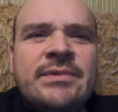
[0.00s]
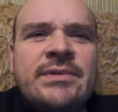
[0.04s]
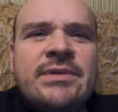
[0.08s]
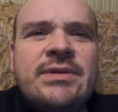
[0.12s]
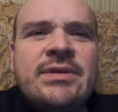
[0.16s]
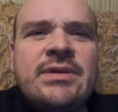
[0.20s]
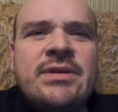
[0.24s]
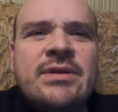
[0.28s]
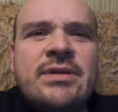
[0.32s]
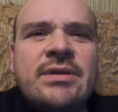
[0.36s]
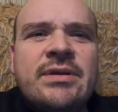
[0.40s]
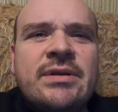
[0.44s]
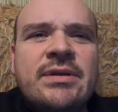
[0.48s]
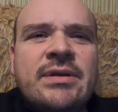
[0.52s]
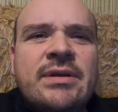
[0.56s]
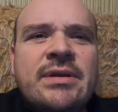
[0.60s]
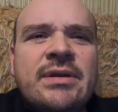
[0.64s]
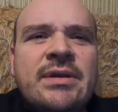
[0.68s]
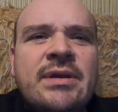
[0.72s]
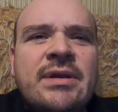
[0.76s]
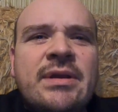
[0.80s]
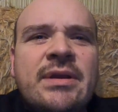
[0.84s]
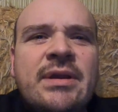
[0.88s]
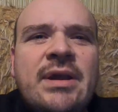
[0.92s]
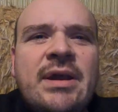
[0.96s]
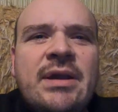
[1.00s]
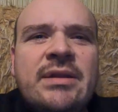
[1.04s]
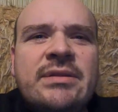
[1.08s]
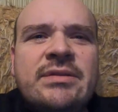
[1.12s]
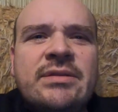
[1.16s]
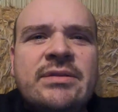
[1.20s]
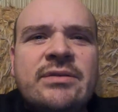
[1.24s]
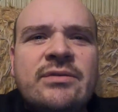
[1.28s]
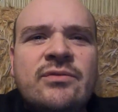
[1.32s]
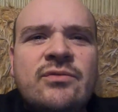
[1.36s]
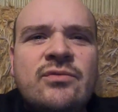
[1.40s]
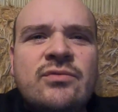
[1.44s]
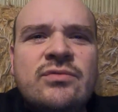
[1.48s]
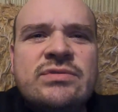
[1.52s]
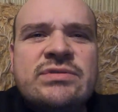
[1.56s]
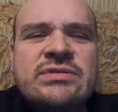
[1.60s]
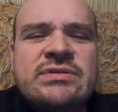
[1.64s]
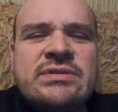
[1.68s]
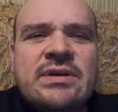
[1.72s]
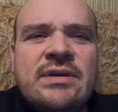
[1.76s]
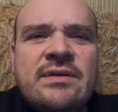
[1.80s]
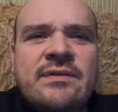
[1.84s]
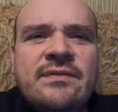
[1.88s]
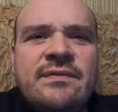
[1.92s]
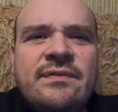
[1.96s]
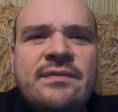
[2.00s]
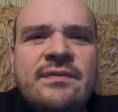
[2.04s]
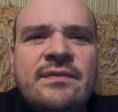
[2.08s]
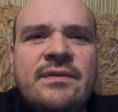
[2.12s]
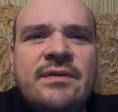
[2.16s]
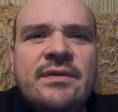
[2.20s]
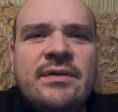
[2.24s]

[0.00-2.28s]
Here, Katten Gustav